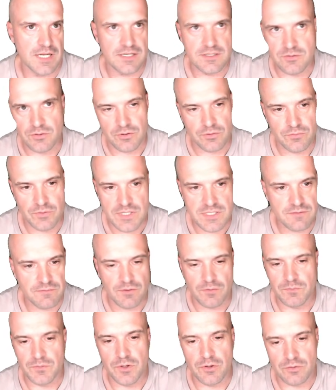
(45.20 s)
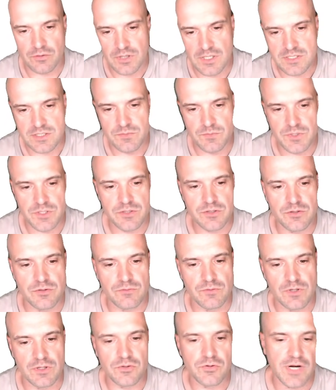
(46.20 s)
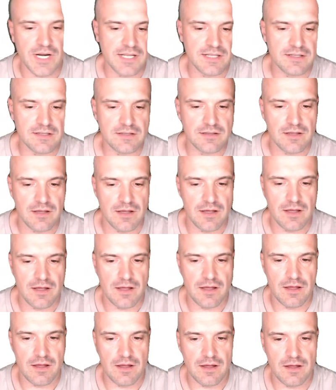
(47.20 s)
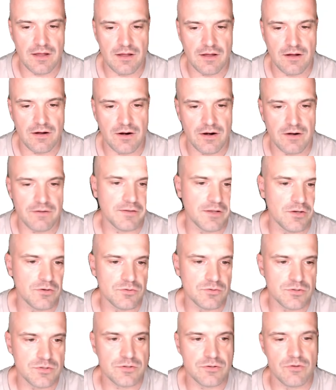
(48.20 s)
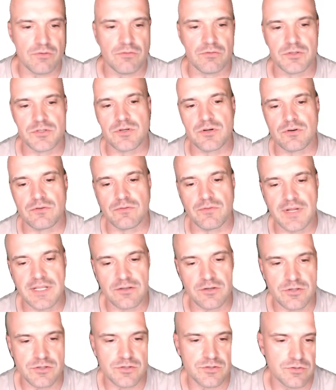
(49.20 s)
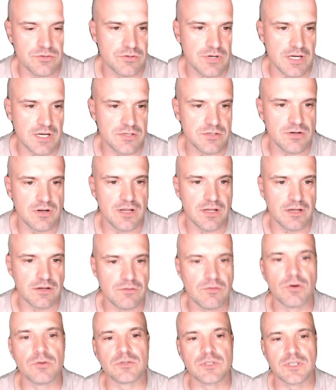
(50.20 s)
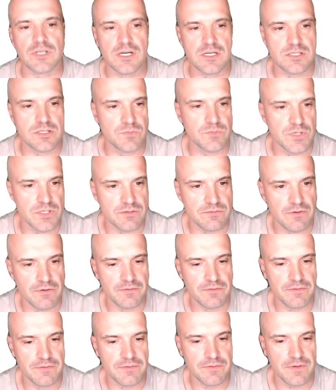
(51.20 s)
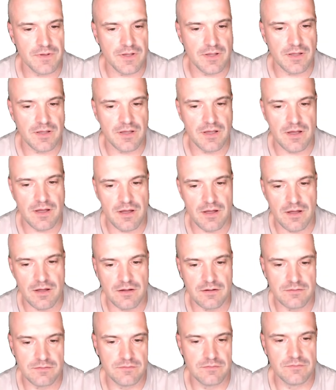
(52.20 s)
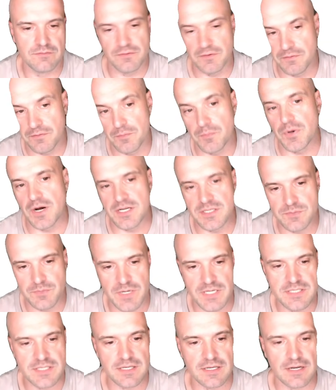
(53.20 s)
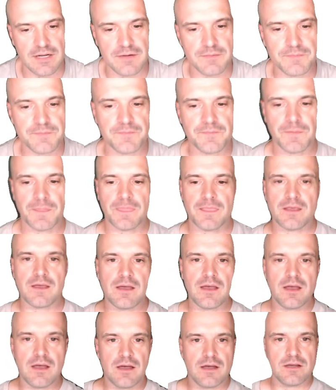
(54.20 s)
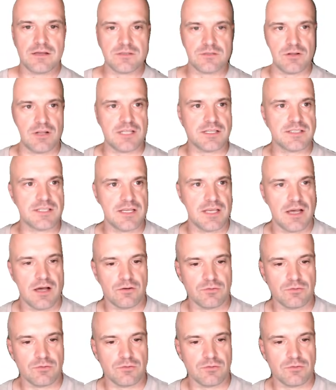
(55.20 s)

request from your customers, you will create RFQs towards your vendors to actually quote the customers with a price, basically. So let's see how